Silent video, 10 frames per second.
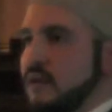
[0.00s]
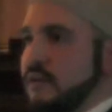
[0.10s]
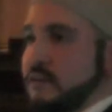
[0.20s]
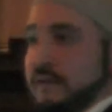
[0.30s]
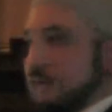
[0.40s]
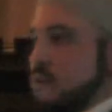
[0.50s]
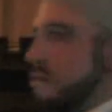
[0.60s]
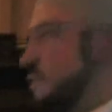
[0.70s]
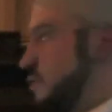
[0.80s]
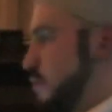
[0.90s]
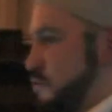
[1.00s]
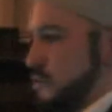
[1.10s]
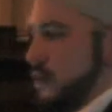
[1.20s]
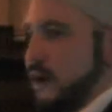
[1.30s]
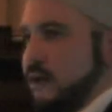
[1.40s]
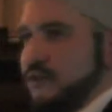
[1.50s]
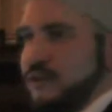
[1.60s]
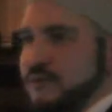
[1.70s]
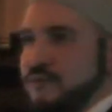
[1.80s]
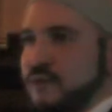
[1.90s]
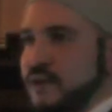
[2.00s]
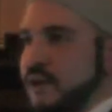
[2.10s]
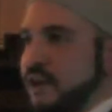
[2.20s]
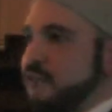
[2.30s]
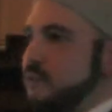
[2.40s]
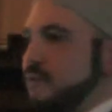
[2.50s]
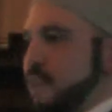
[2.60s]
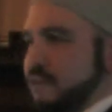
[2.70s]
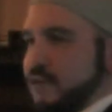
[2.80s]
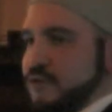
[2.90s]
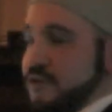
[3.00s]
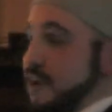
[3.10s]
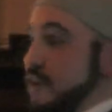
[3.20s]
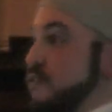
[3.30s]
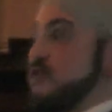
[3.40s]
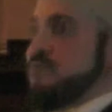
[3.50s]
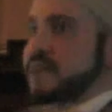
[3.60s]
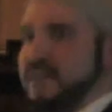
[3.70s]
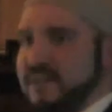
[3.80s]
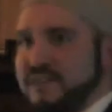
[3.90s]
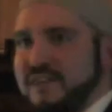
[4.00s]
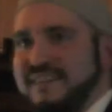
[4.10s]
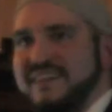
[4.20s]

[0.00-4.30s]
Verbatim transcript: There's nothing wrong with this. It's just how, you know, if you believe in evolution, it's how evolution made us.